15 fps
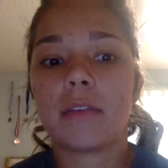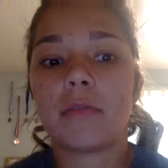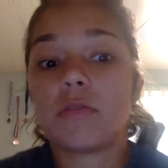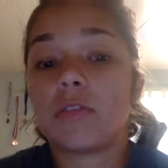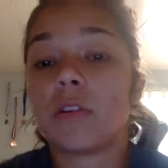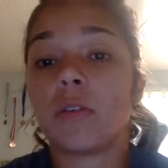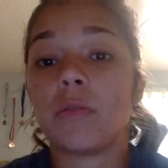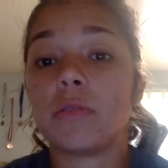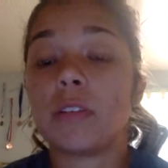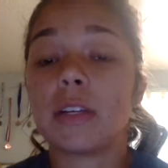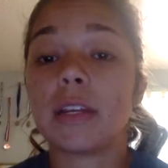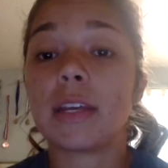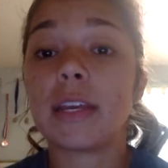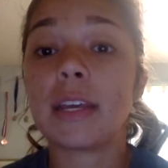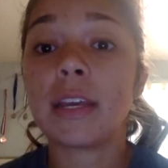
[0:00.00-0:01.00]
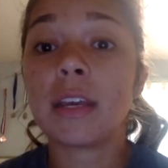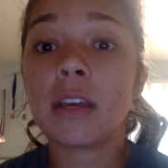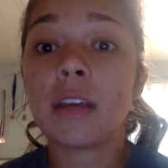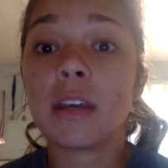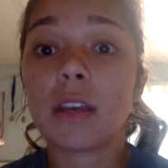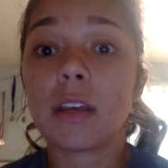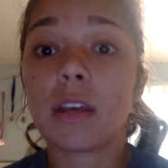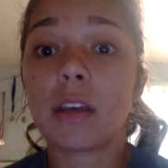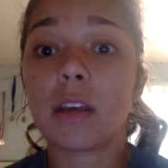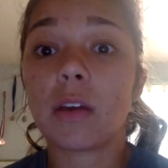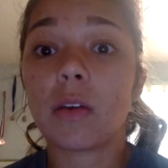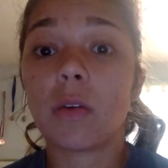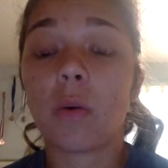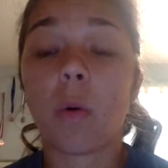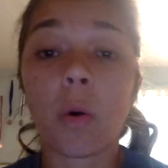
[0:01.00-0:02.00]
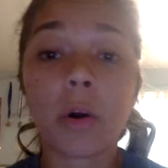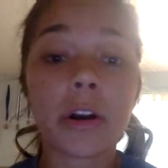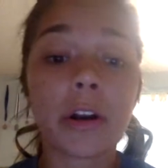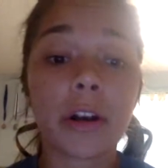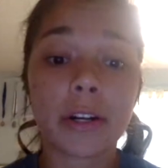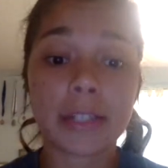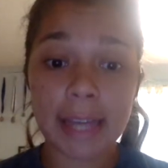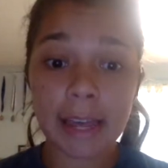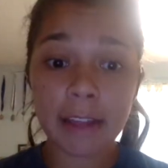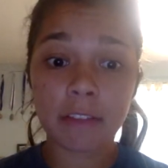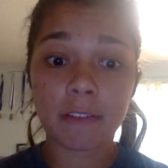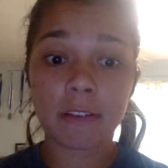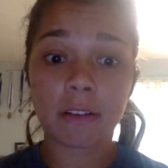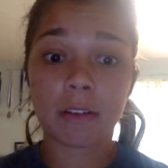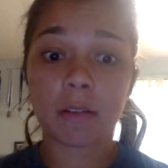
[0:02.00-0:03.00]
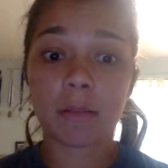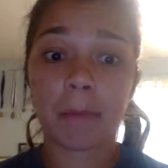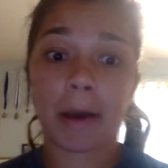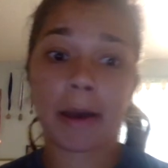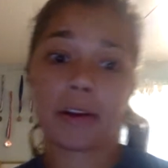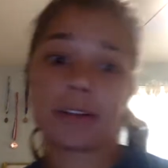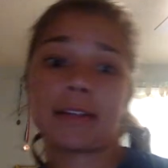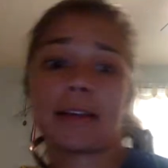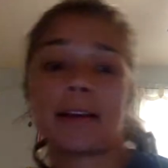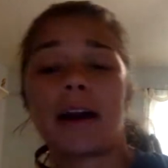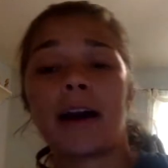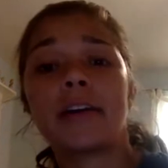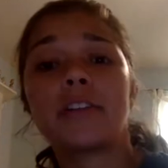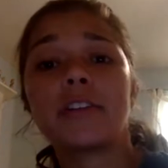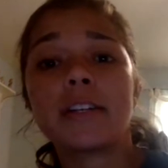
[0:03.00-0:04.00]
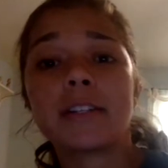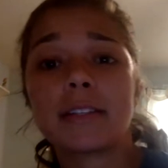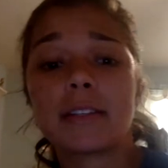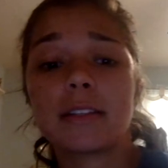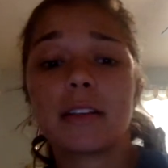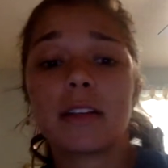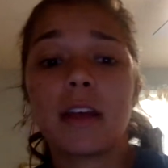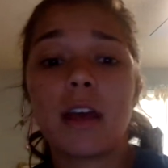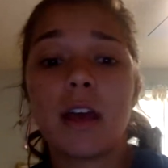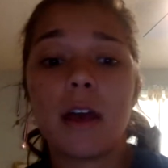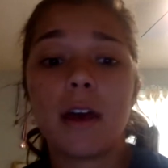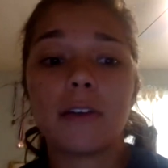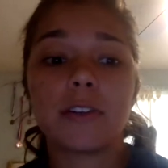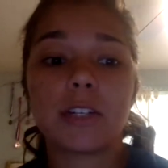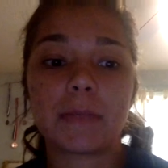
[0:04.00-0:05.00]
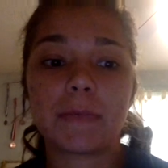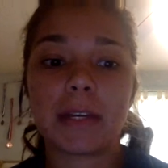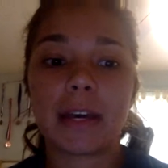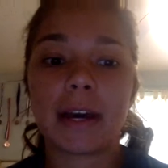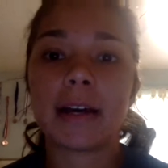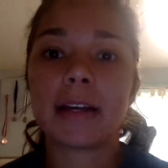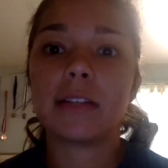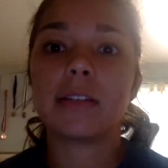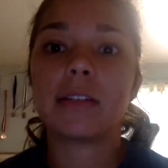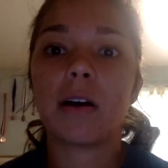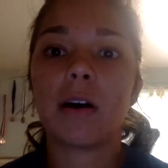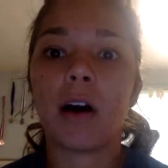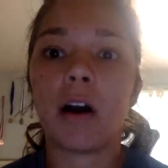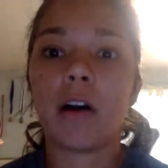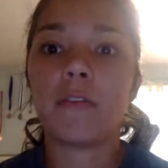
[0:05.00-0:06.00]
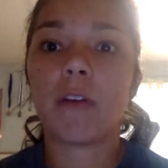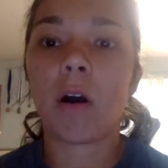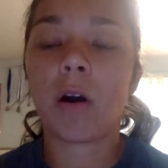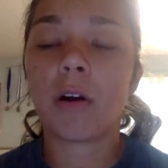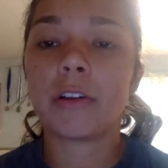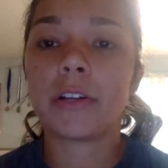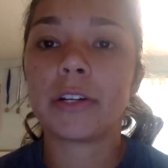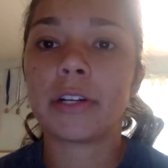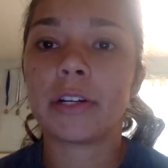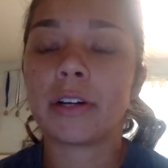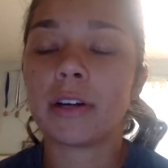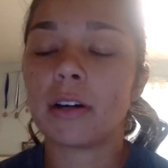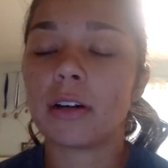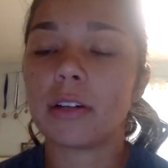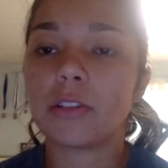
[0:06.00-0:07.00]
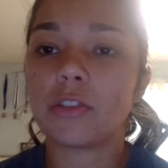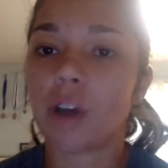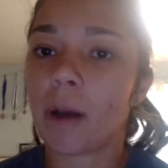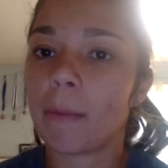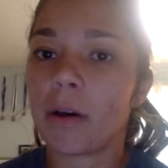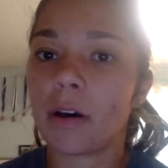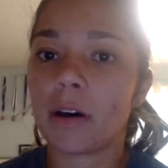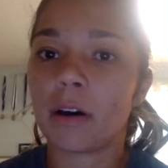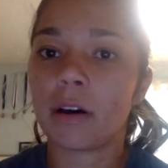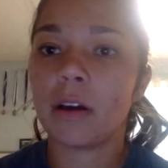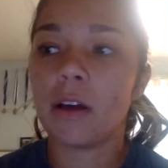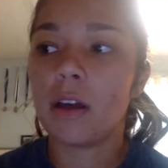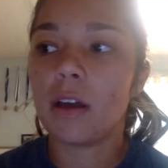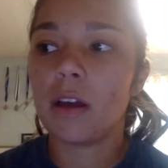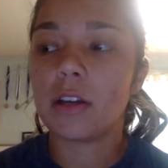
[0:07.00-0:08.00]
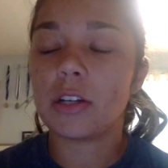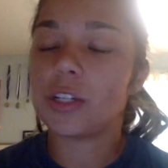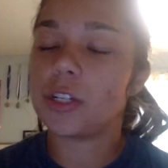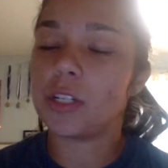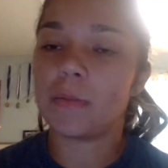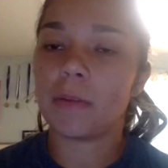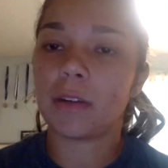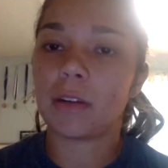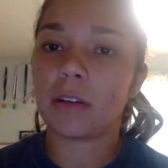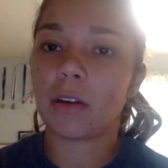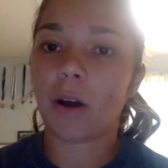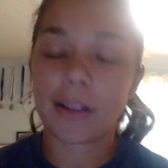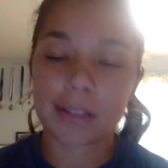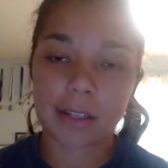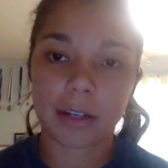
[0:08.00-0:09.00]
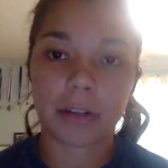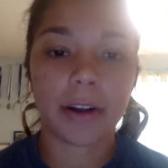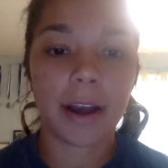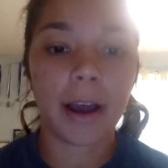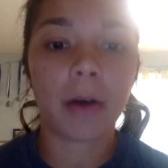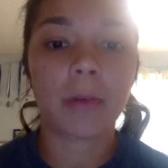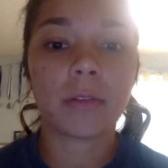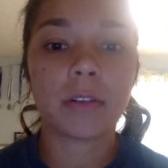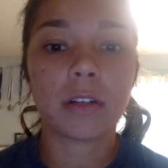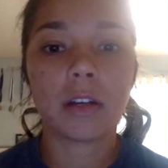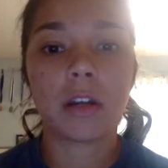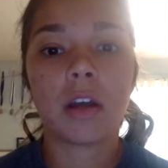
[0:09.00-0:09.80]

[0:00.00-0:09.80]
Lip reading: So did he order her death by her psychiatrist just because of all of the drama she's been causing around?